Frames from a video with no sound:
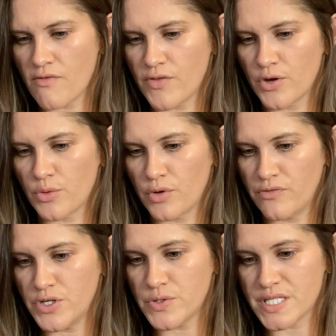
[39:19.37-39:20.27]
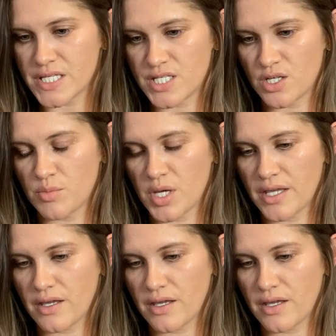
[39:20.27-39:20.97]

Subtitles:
of the review system